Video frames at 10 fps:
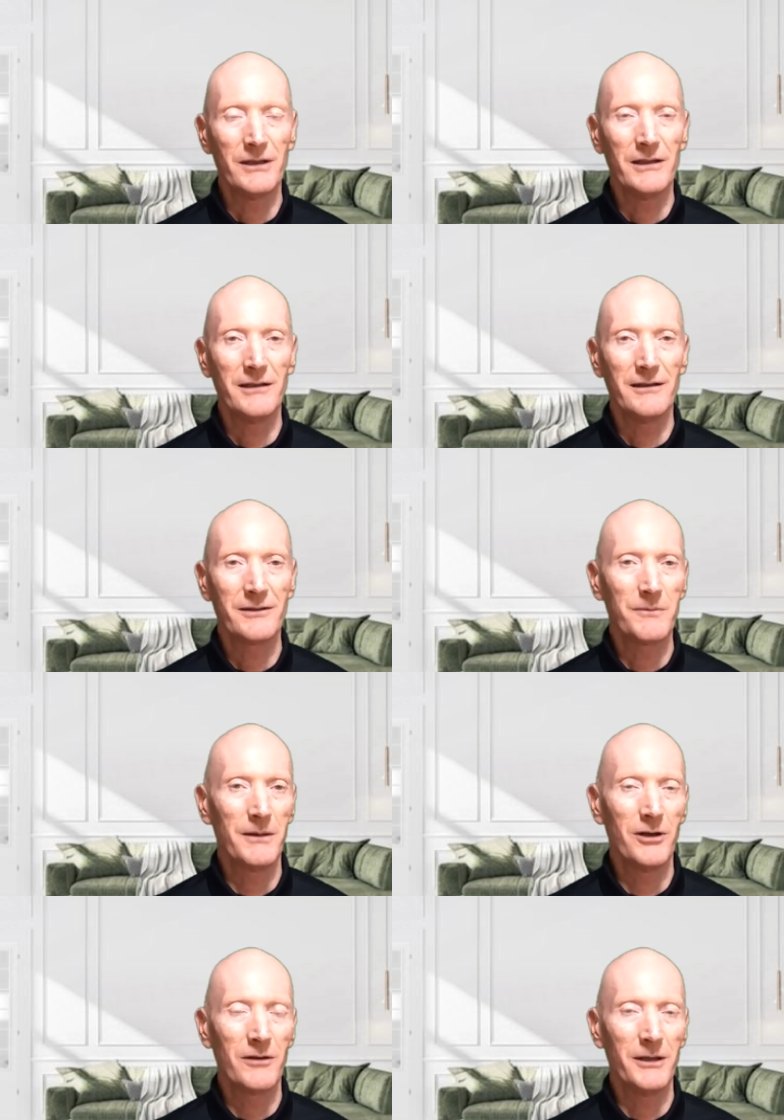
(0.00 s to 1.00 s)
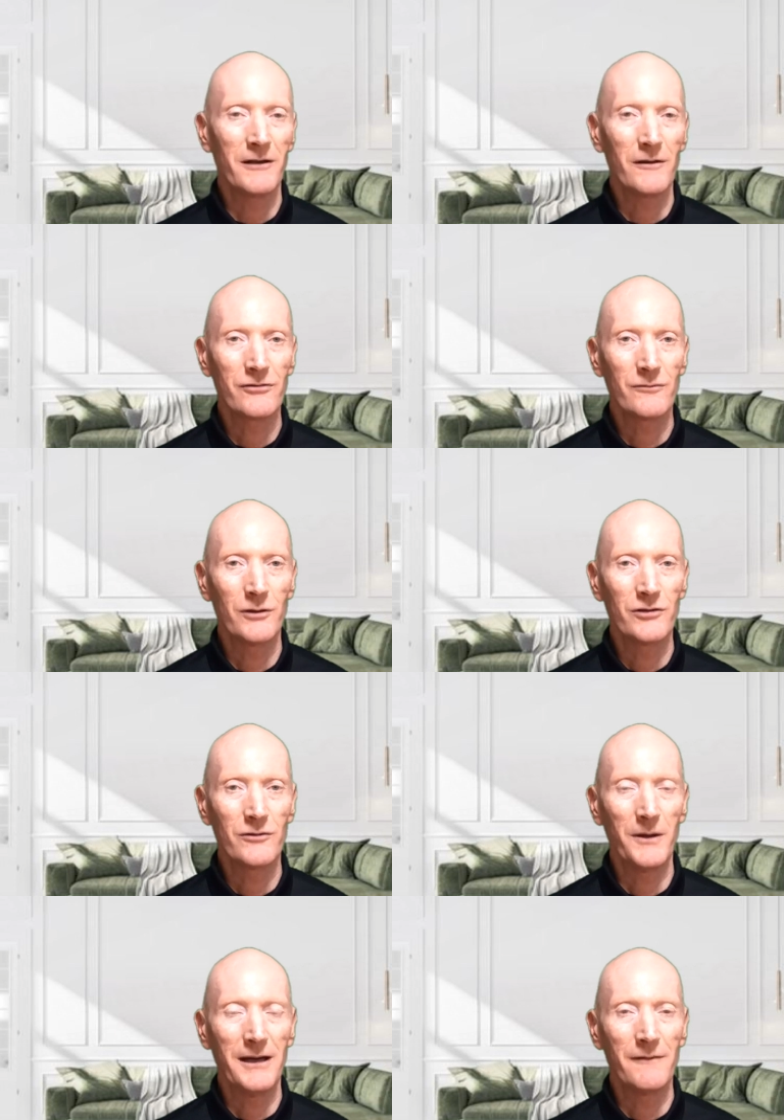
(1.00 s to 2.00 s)
And it's maybe going to be close to what
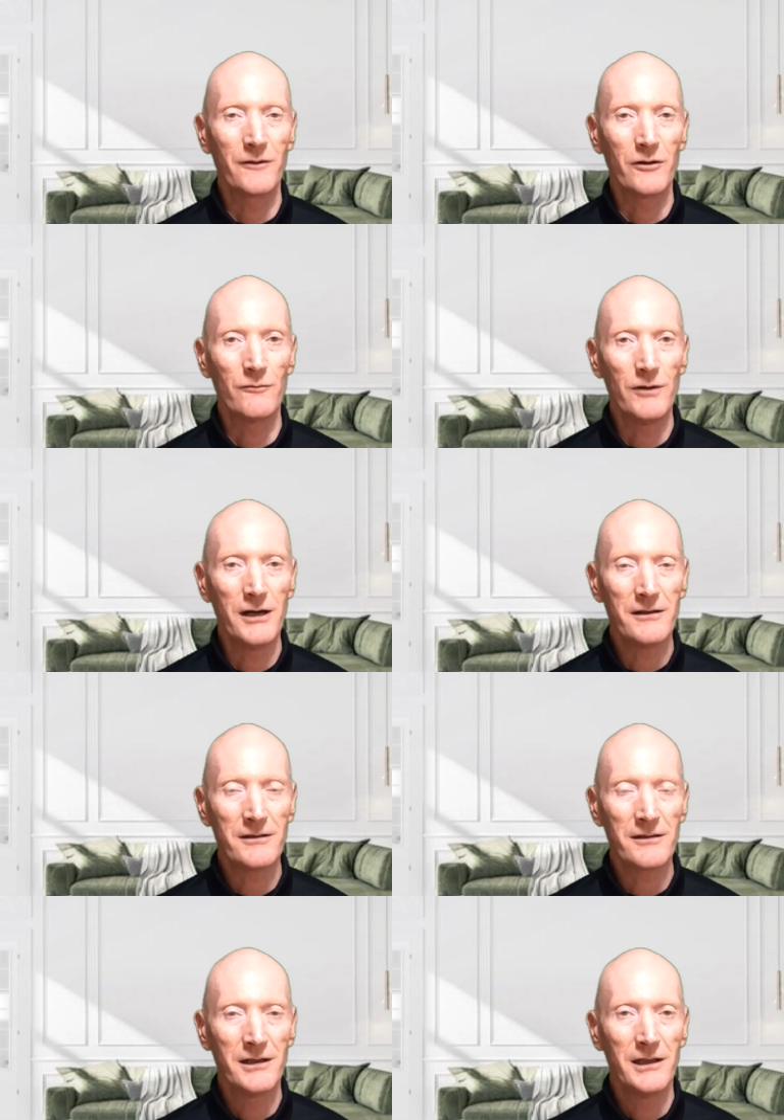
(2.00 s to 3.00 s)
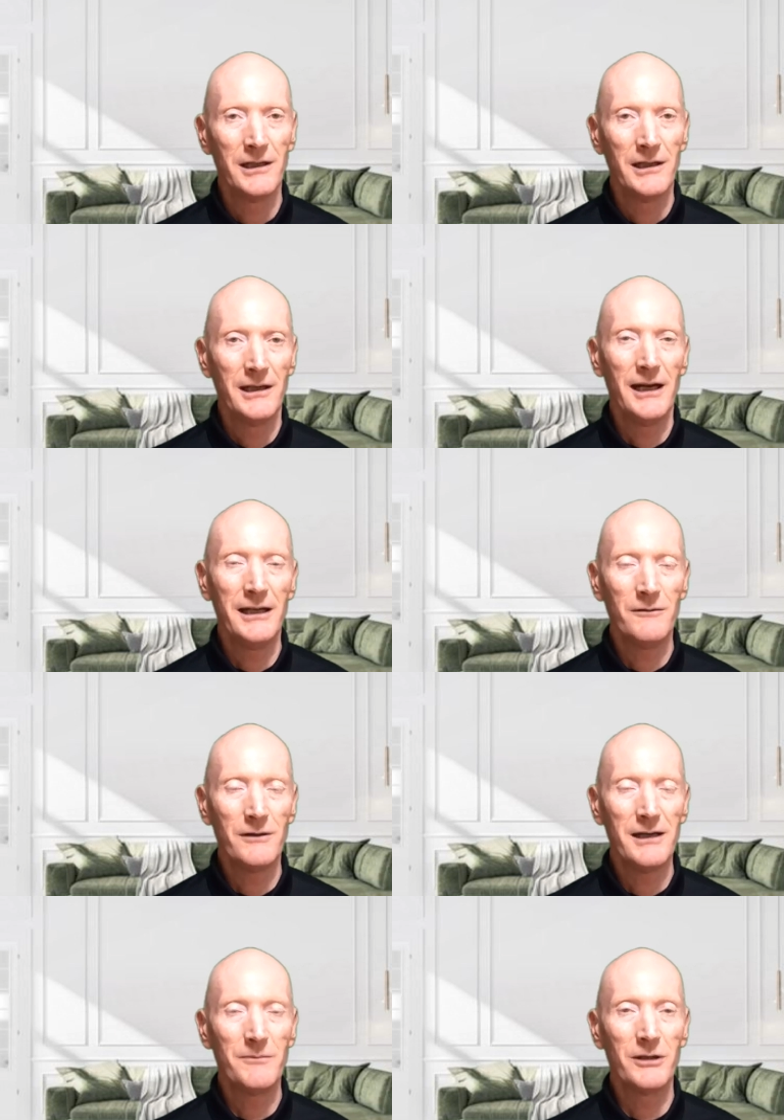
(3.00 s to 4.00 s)
you're paying for your rent
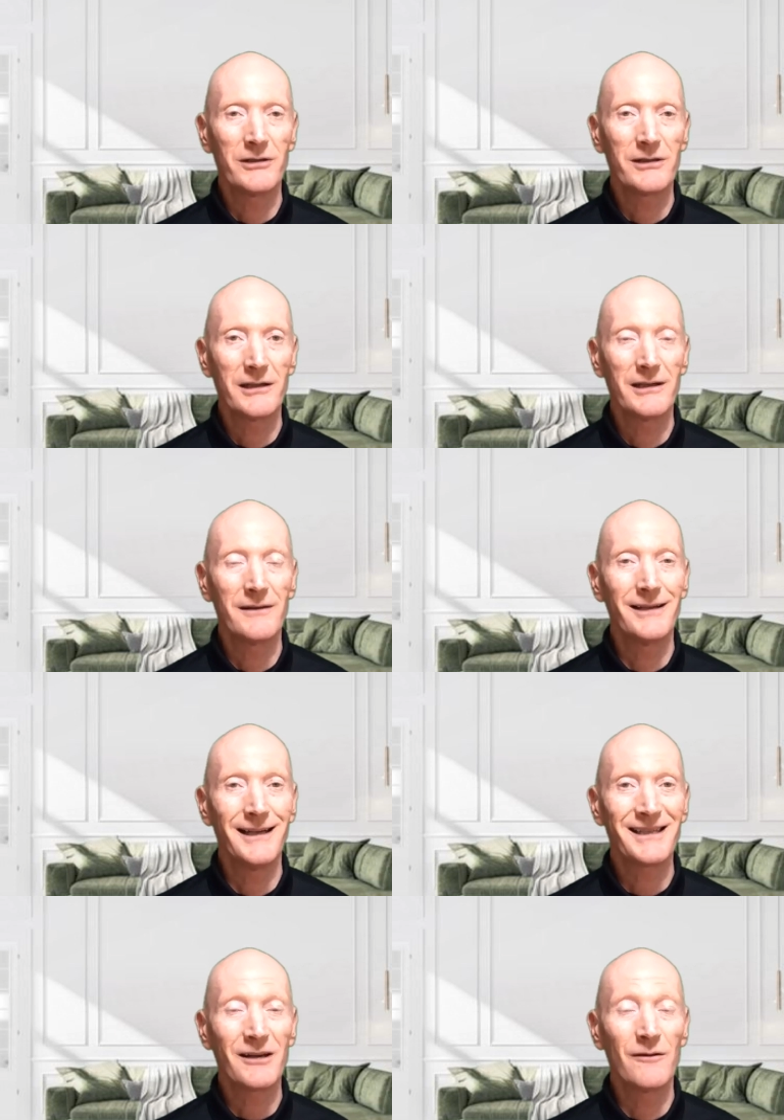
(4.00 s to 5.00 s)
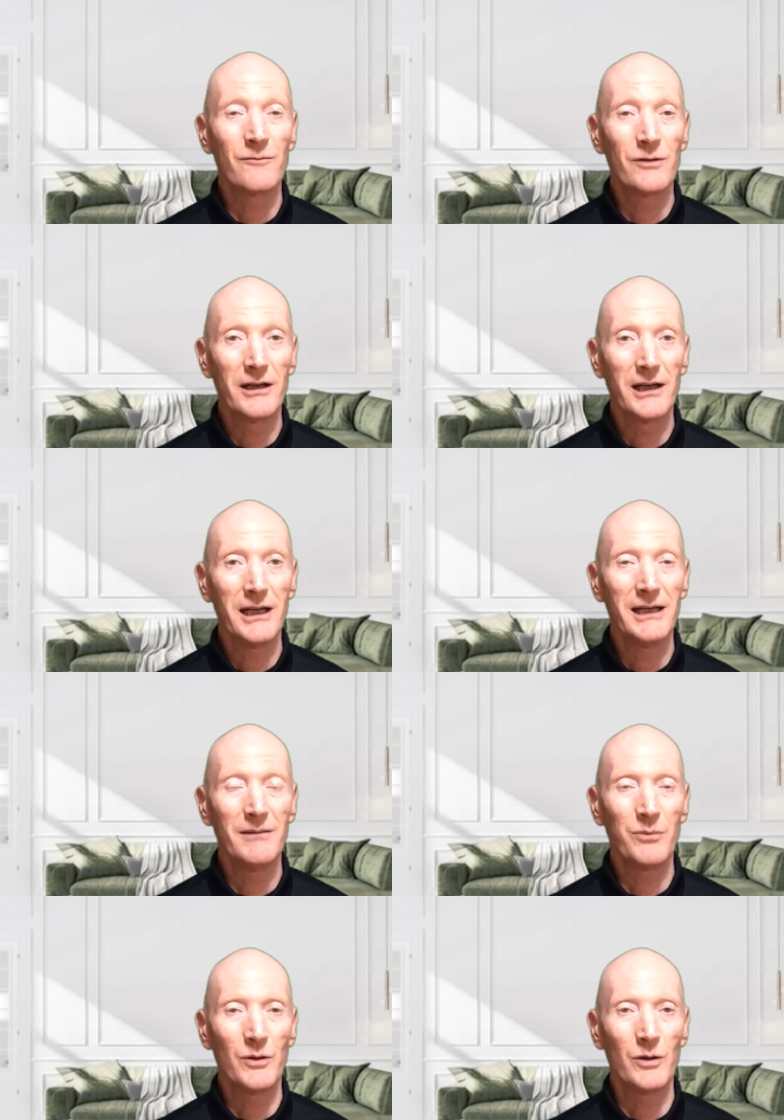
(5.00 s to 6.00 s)
anyway, but that's a really
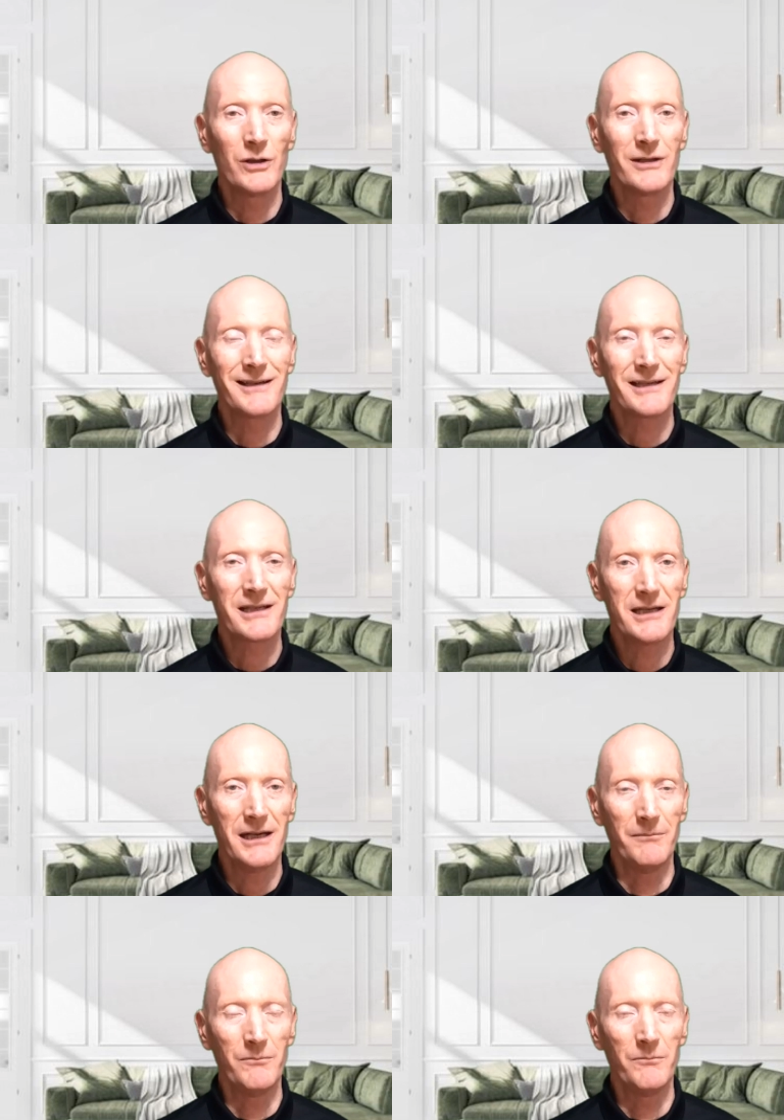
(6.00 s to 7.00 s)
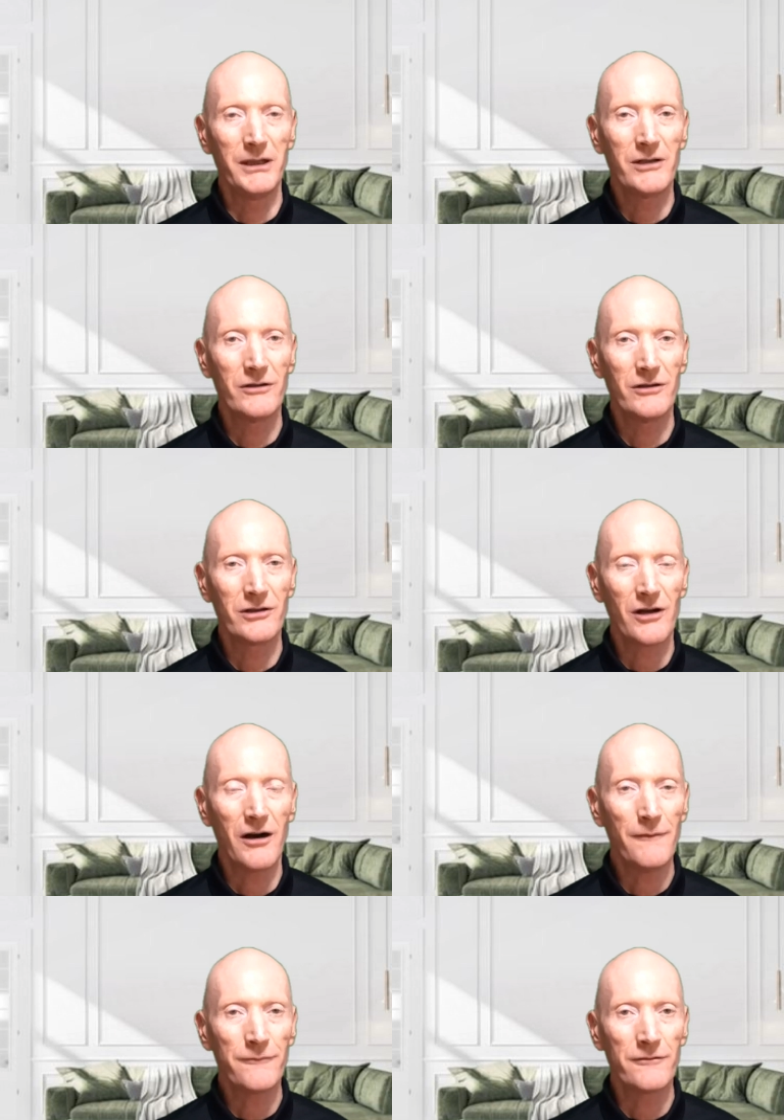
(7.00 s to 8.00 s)
important step, because
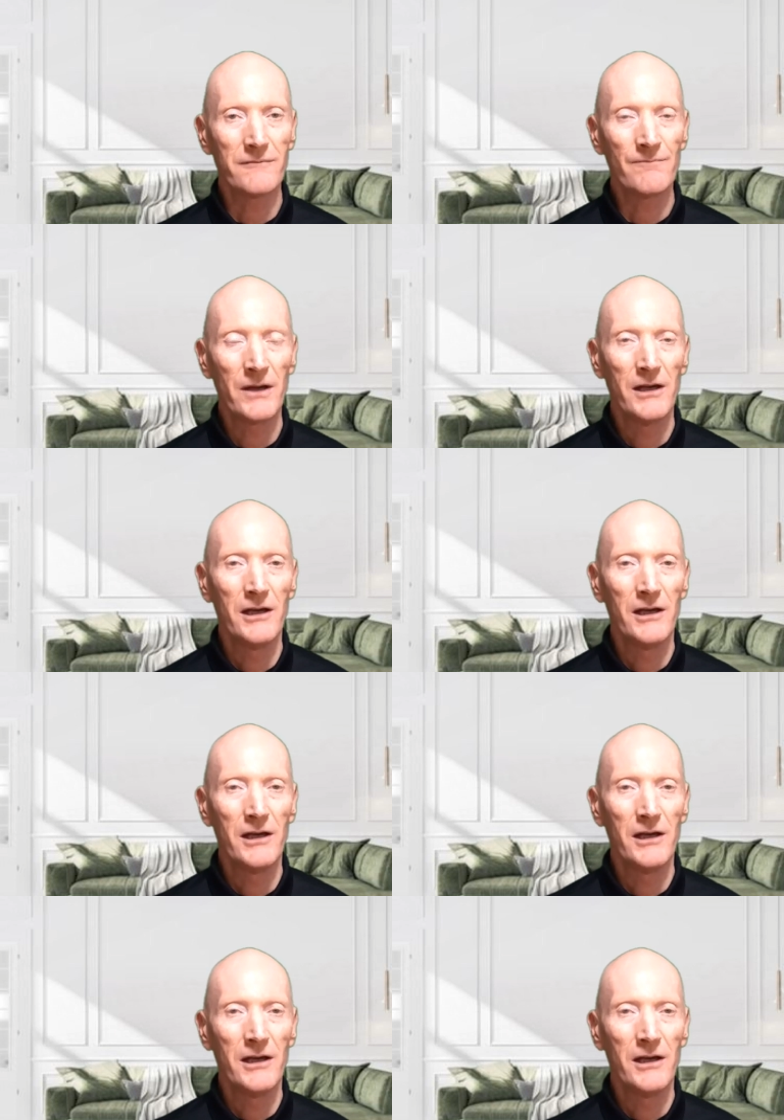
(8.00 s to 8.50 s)
often,